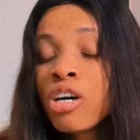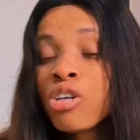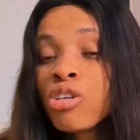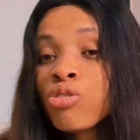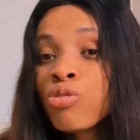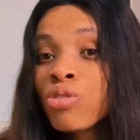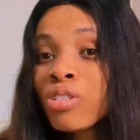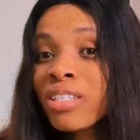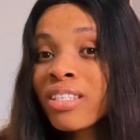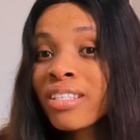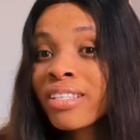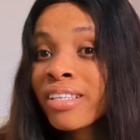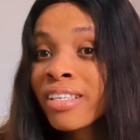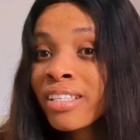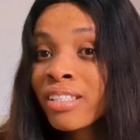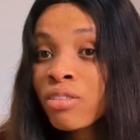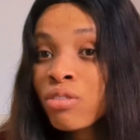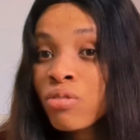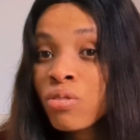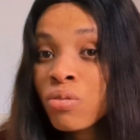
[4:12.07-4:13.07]

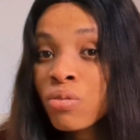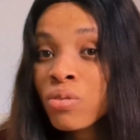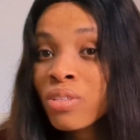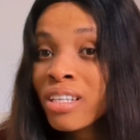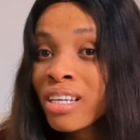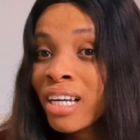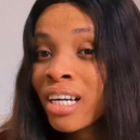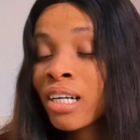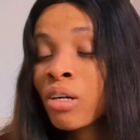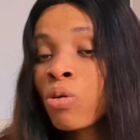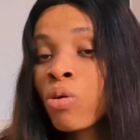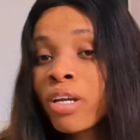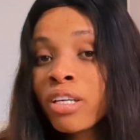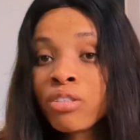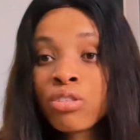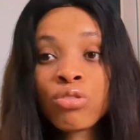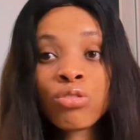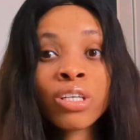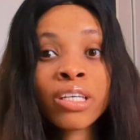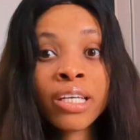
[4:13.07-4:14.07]
routine too they are
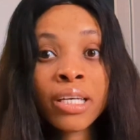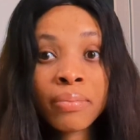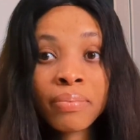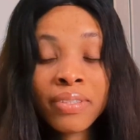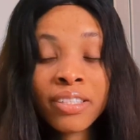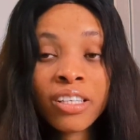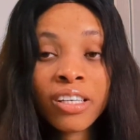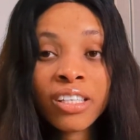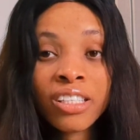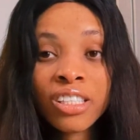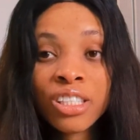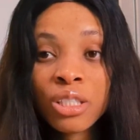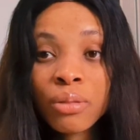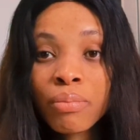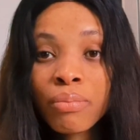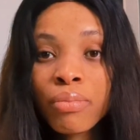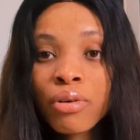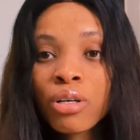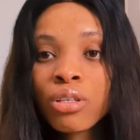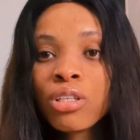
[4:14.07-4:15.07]
going to keep changing
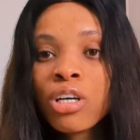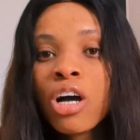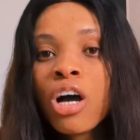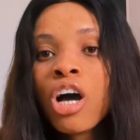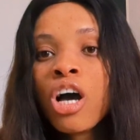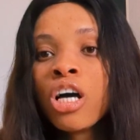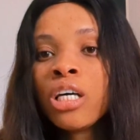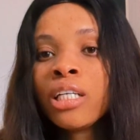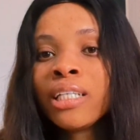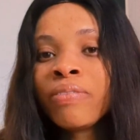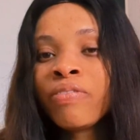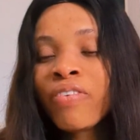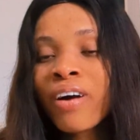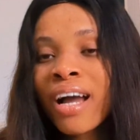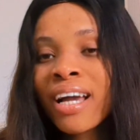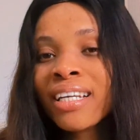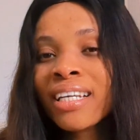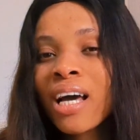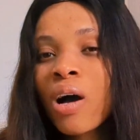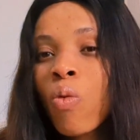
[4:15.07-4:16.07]
but
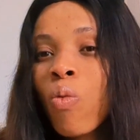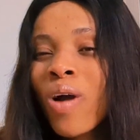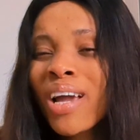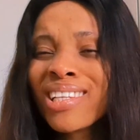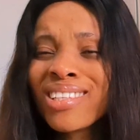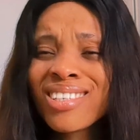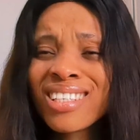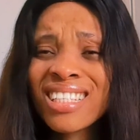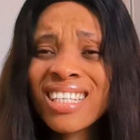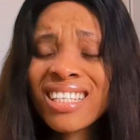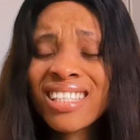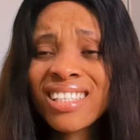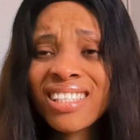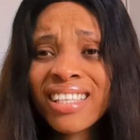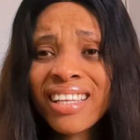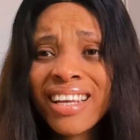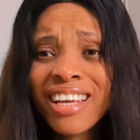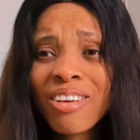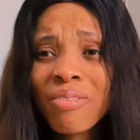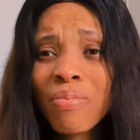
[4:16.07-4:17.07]
find out when does he
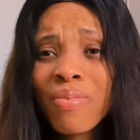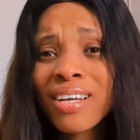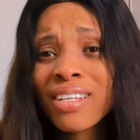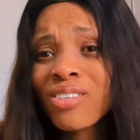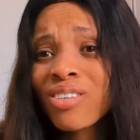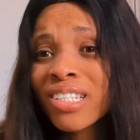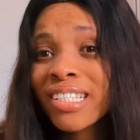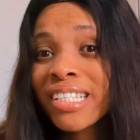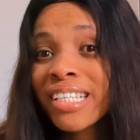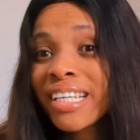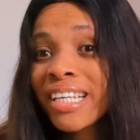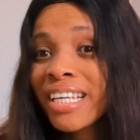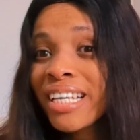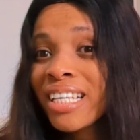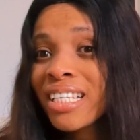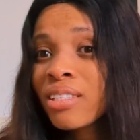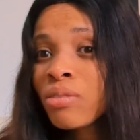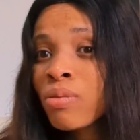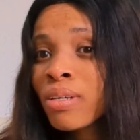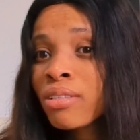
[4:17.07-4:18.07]
sleep when does he
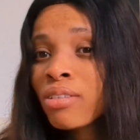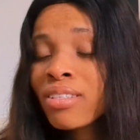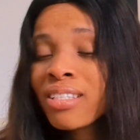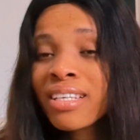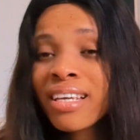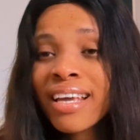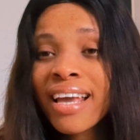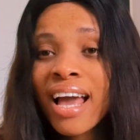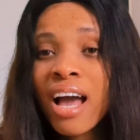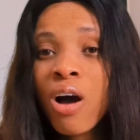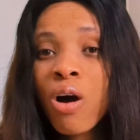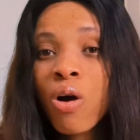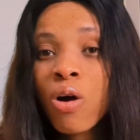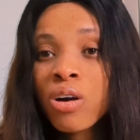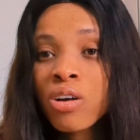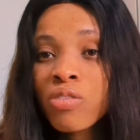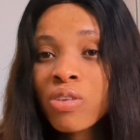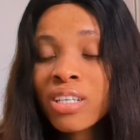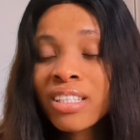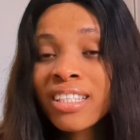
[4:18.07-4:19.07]
eat when does he get
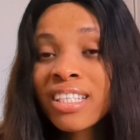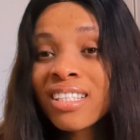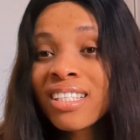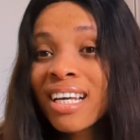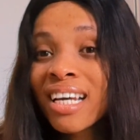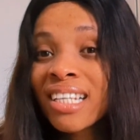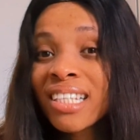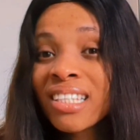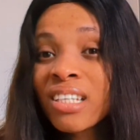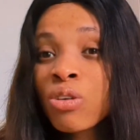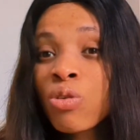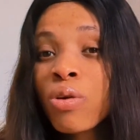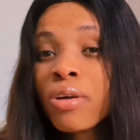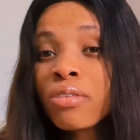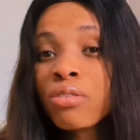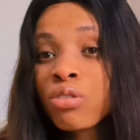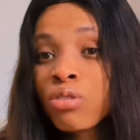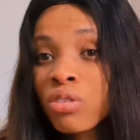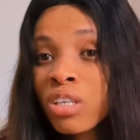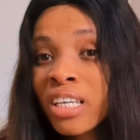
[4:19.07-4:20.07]
hungry these are
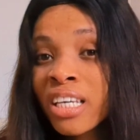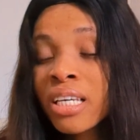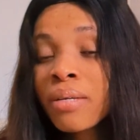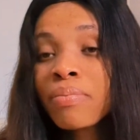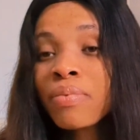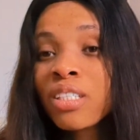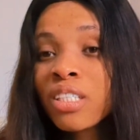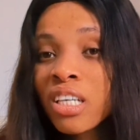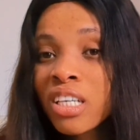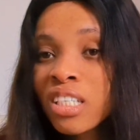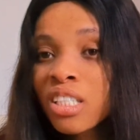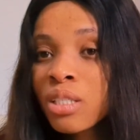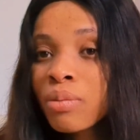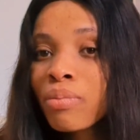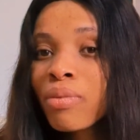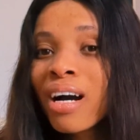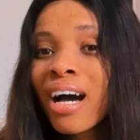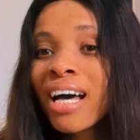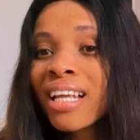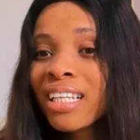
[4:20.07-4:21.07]
going to keep changing
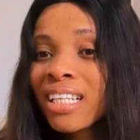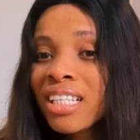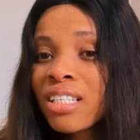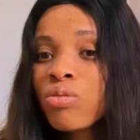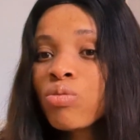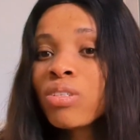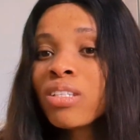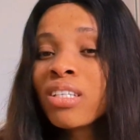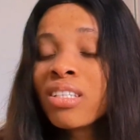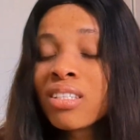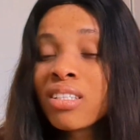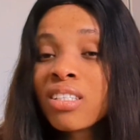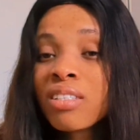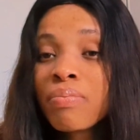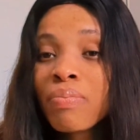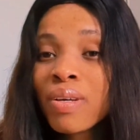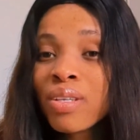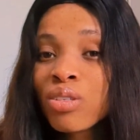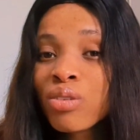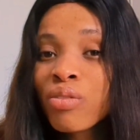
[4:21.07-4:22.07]
but at least within the
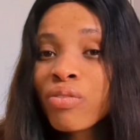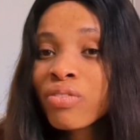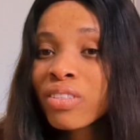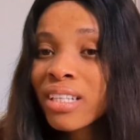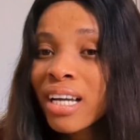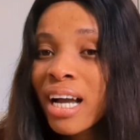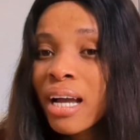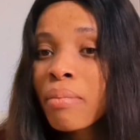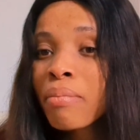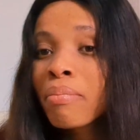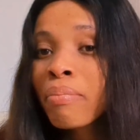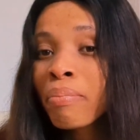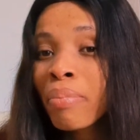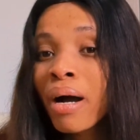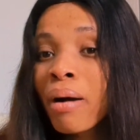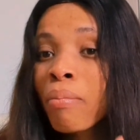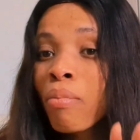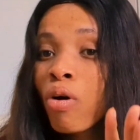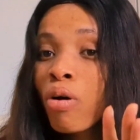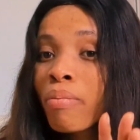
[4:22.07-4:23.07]
space of time
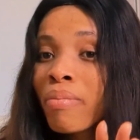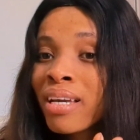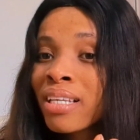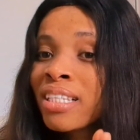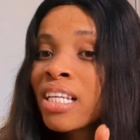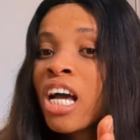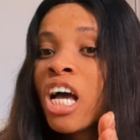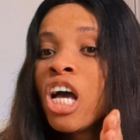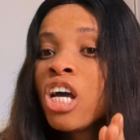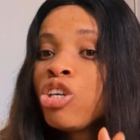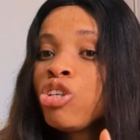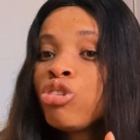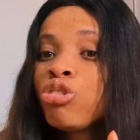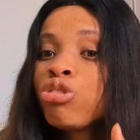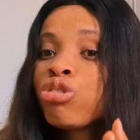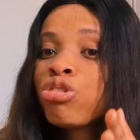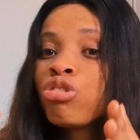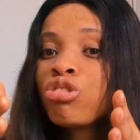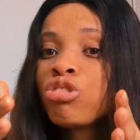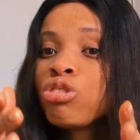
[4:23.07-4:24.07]
per moment you
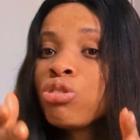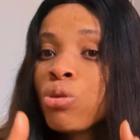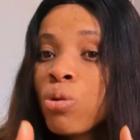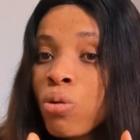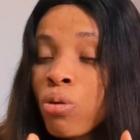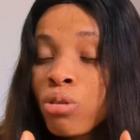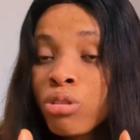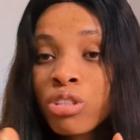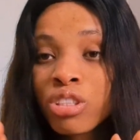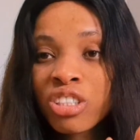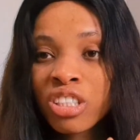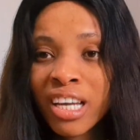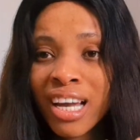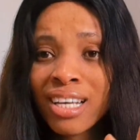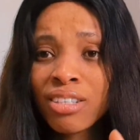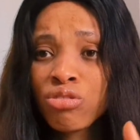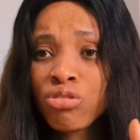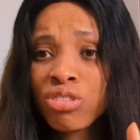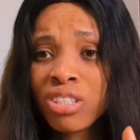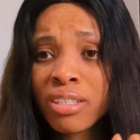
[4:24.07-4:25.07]
should know your
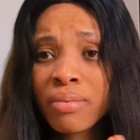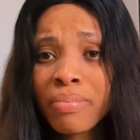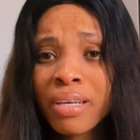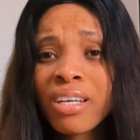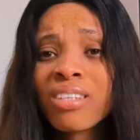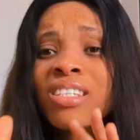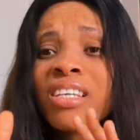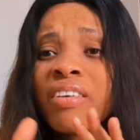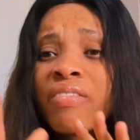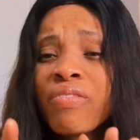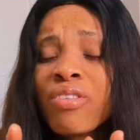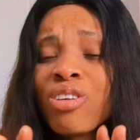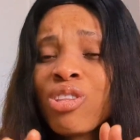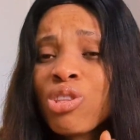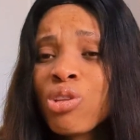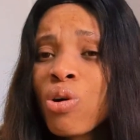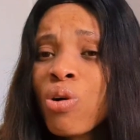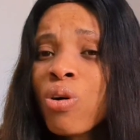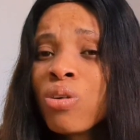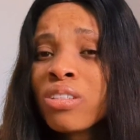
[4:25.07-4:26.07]
child's routine because if you
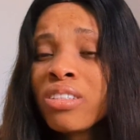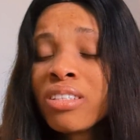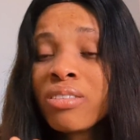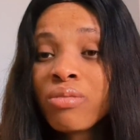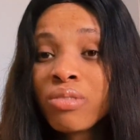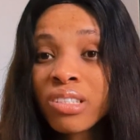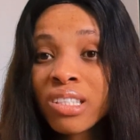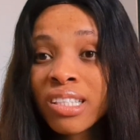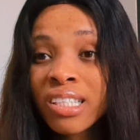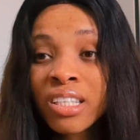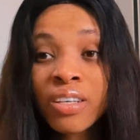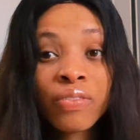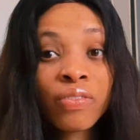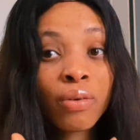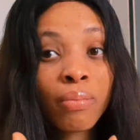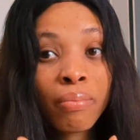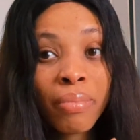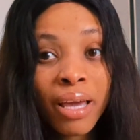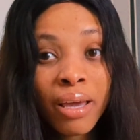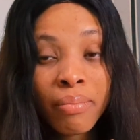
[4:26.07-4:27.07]
know the routine of the
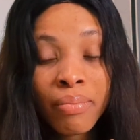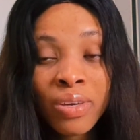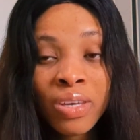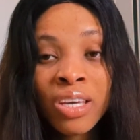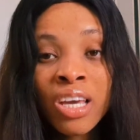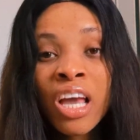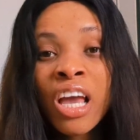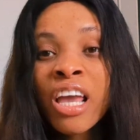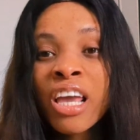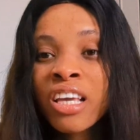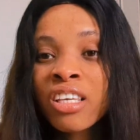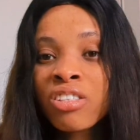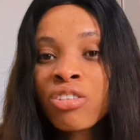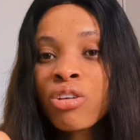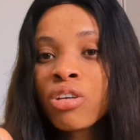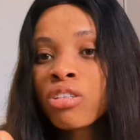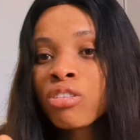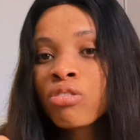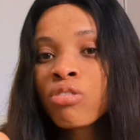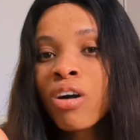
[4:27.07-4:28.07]
baby it's
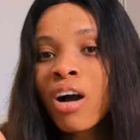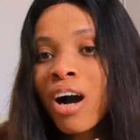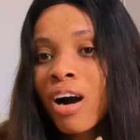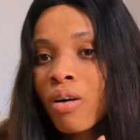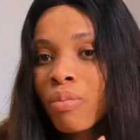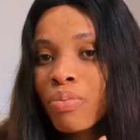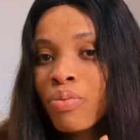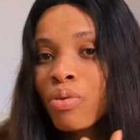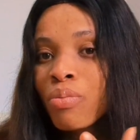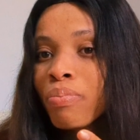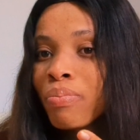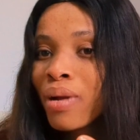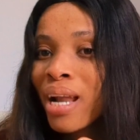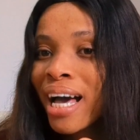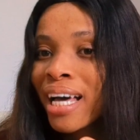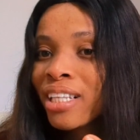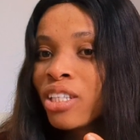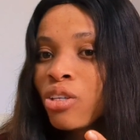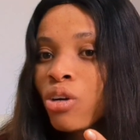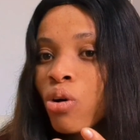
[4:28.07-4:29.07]
going to help you
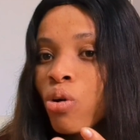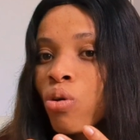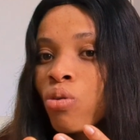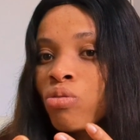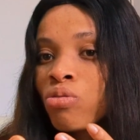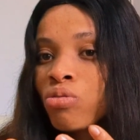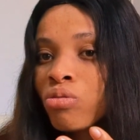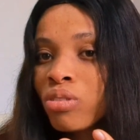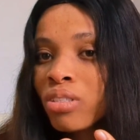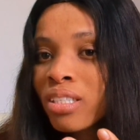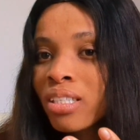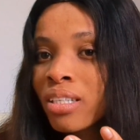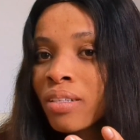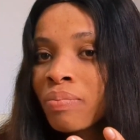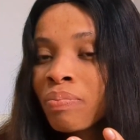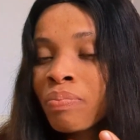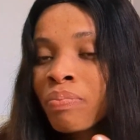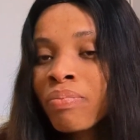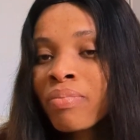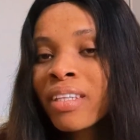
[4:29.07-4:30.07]
plan your own
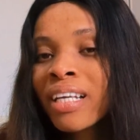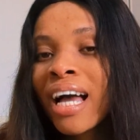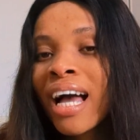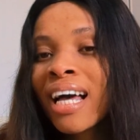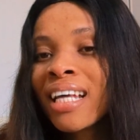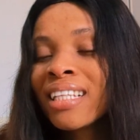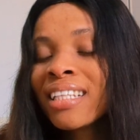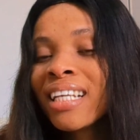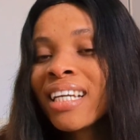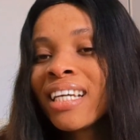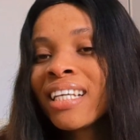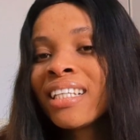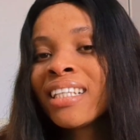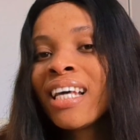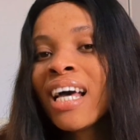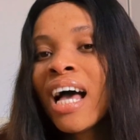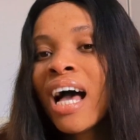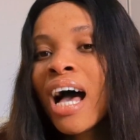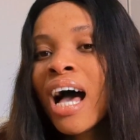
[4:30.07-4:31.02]
routine and then